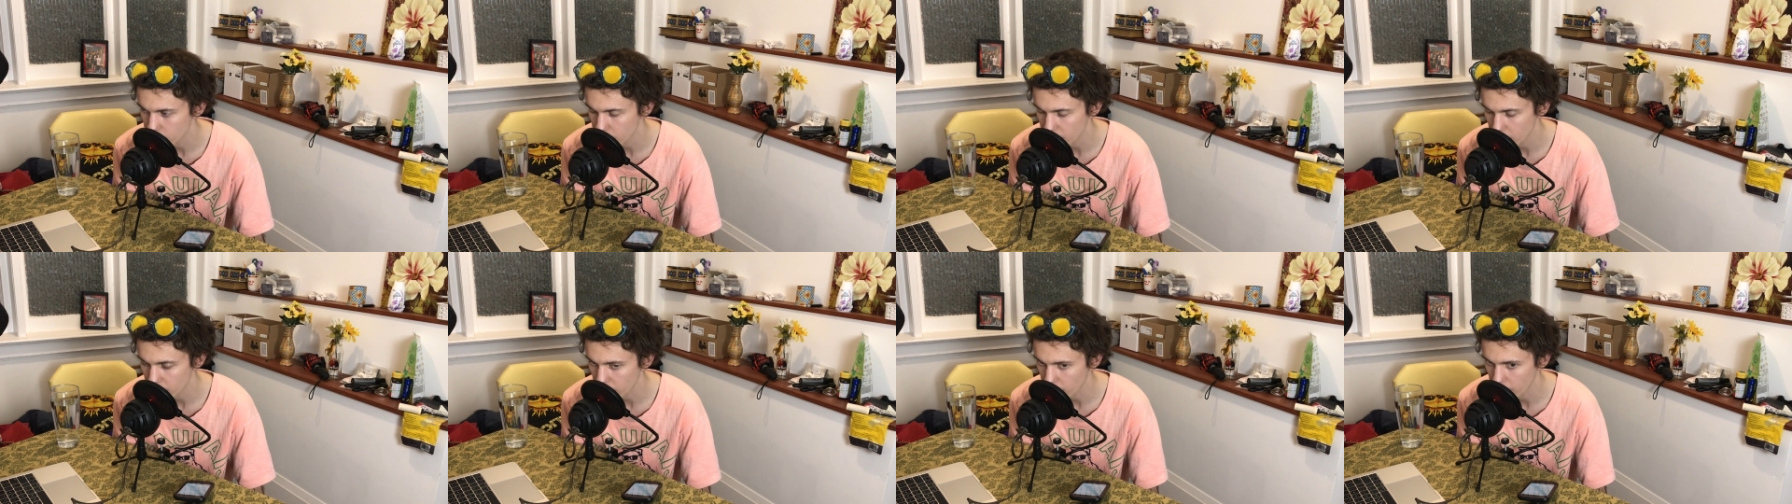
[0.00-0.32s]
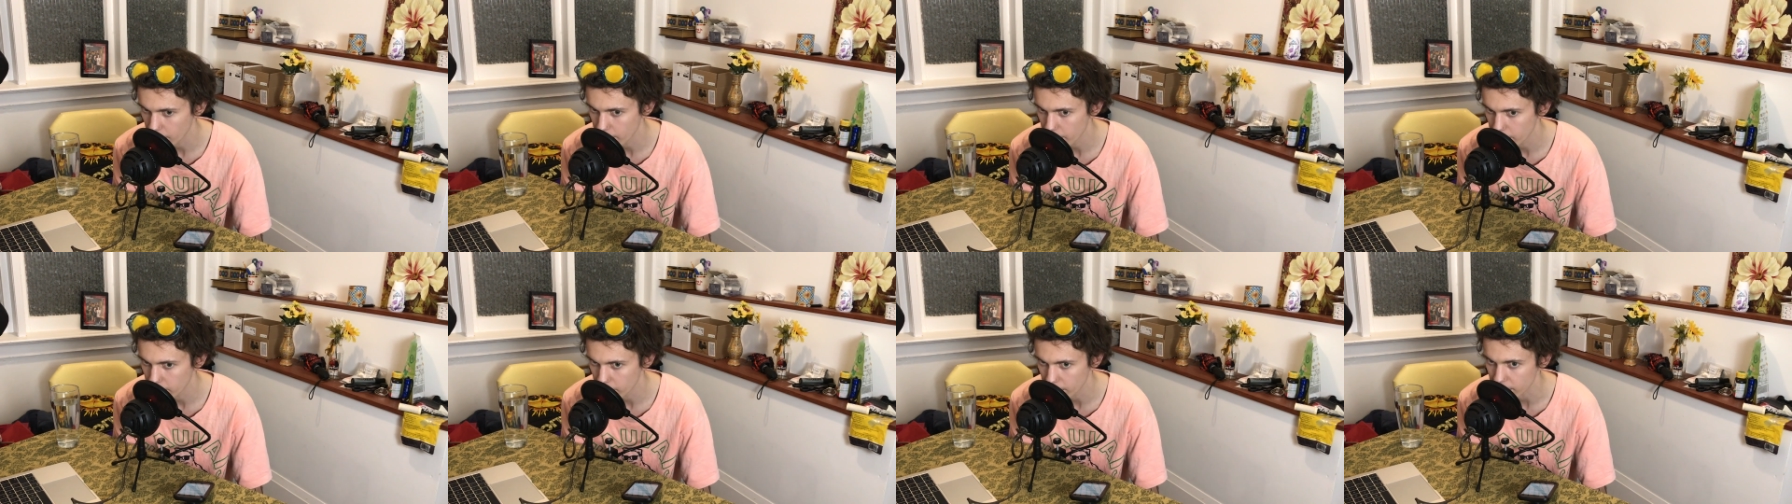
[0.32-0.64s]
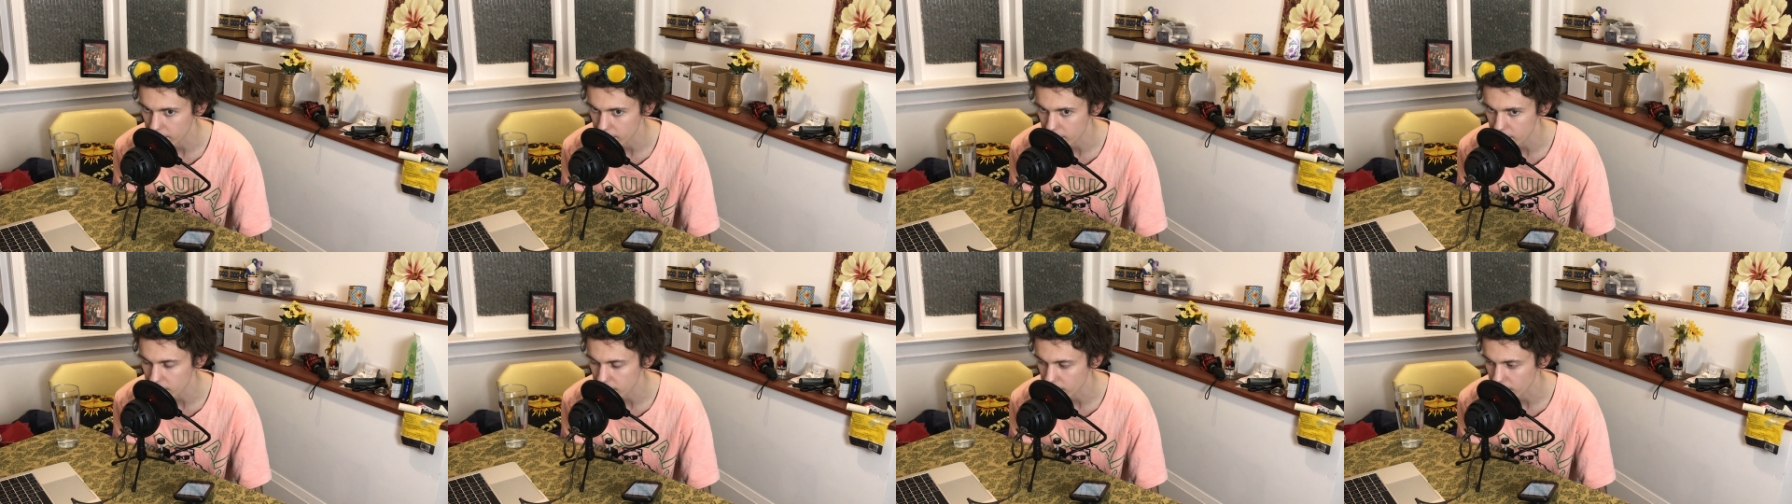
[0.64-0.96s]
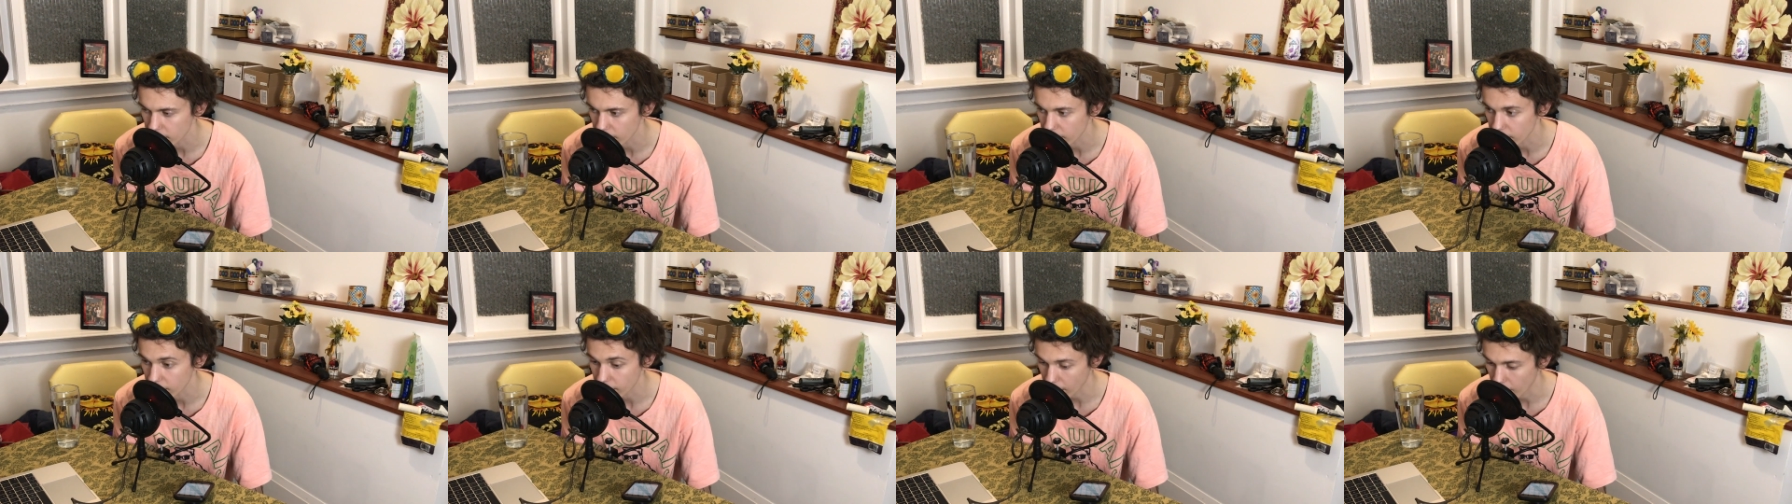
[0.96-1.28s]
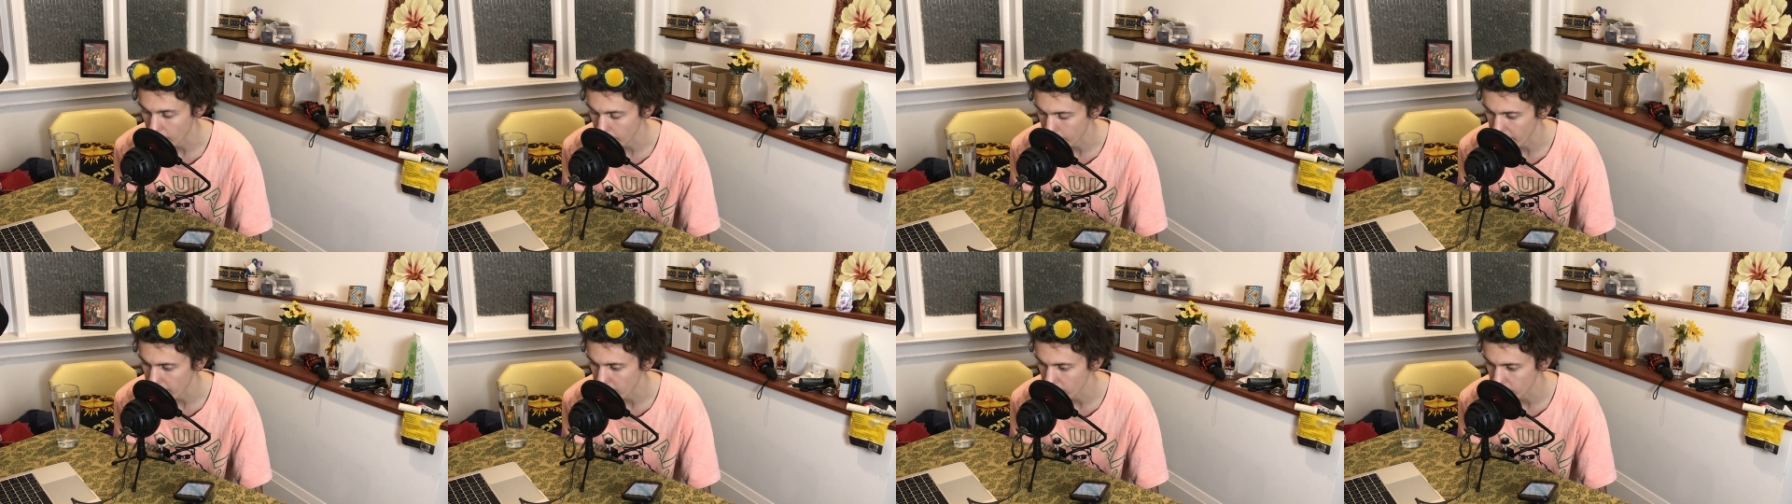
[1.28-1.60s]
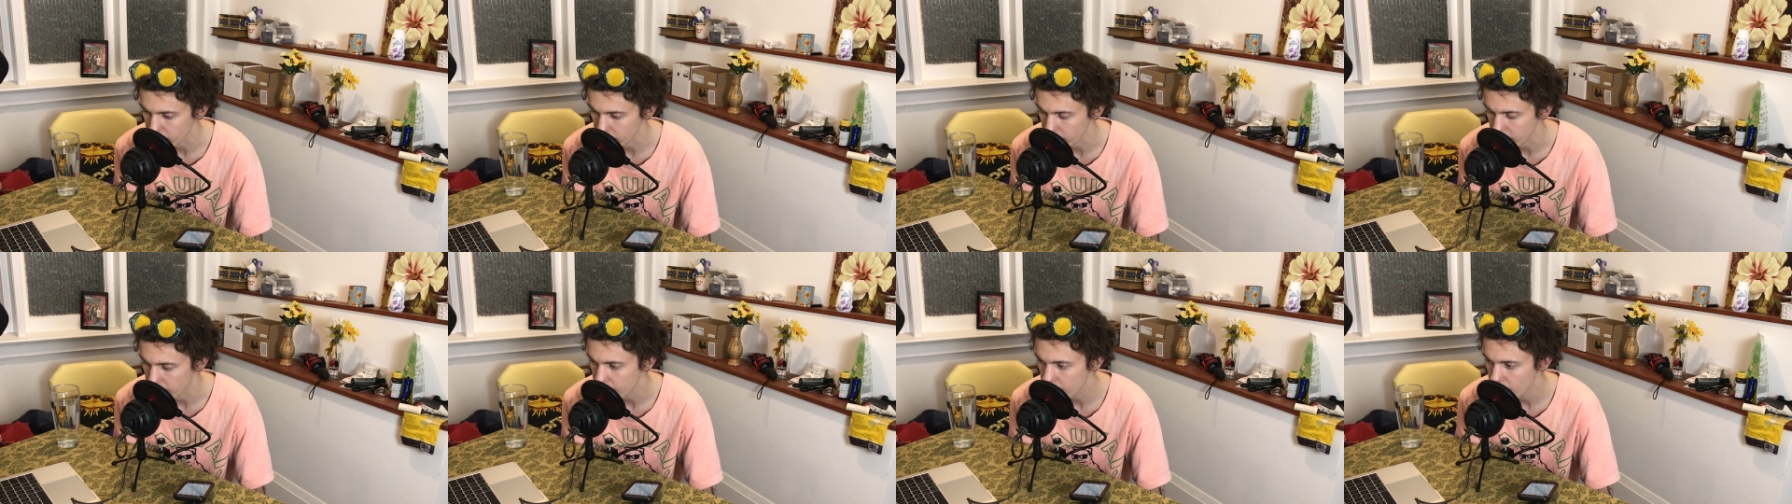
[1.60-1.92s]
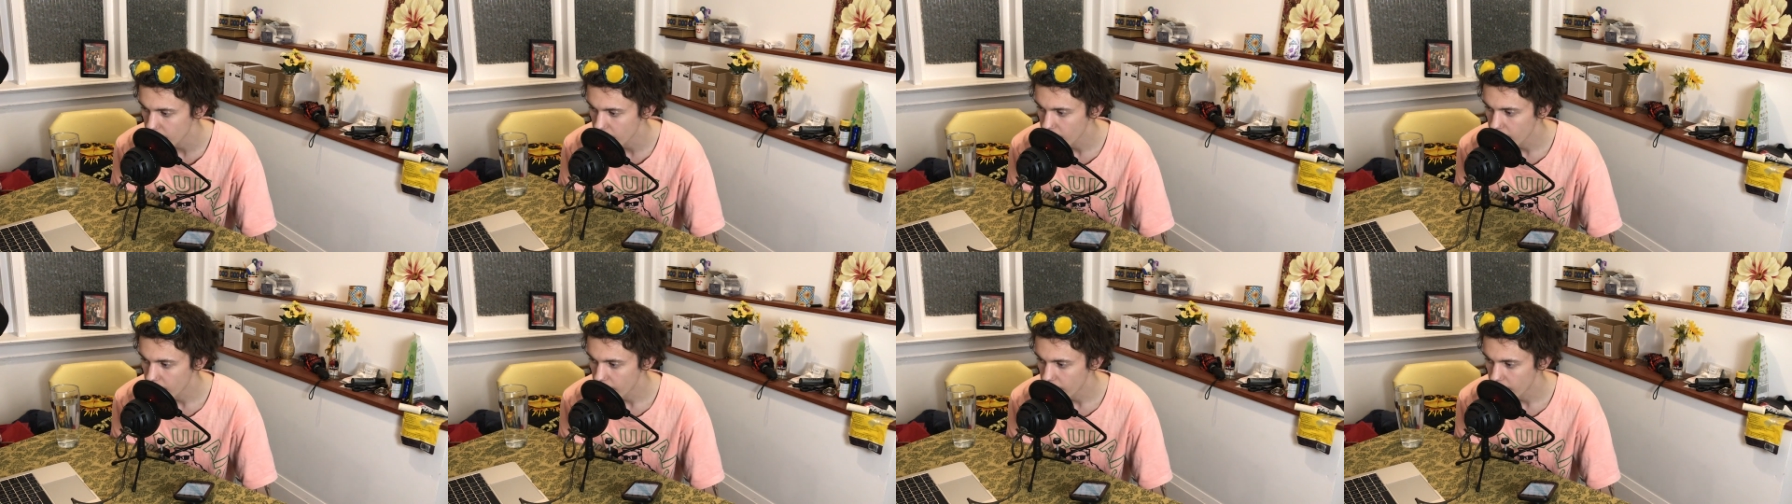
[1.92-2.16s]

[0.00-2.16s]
you know people like Disneyland apparently.